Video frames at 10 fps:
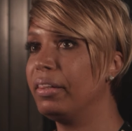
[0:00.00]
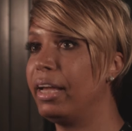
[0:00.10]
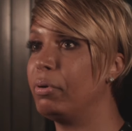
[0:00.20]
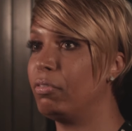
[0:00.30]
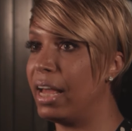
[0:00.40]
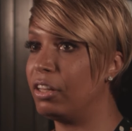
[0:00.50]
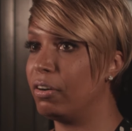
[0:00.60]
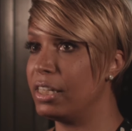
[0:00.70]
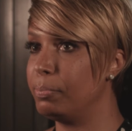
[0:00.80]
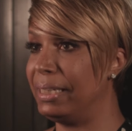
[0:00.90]
they would
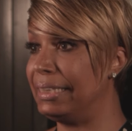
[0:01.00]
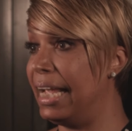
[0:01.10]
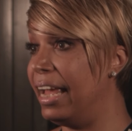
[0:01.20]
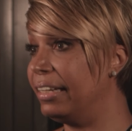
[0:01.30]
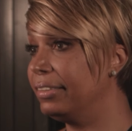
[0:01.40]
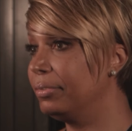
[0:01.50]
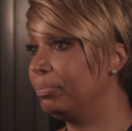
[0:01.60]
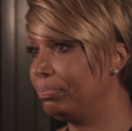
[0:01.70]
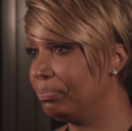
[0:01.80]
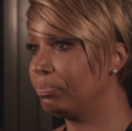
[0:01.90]
rather us be dead
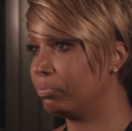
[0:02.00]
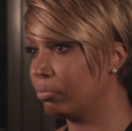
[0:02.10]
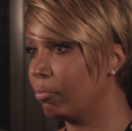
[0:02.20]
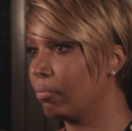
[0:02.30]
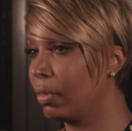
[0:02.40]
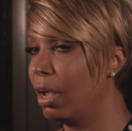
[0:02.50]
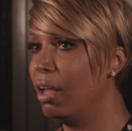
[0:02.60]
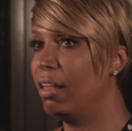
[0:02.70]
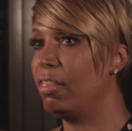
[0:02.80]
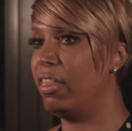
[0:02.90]

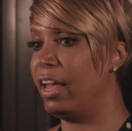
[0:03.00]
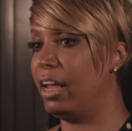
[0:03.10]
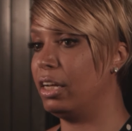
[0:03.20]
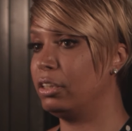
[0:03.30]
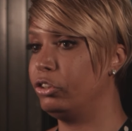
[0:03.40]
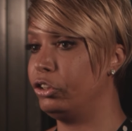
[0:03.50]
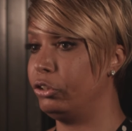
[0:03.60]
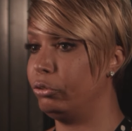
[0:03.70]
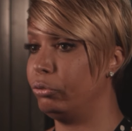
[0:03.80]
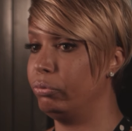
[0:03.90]
than to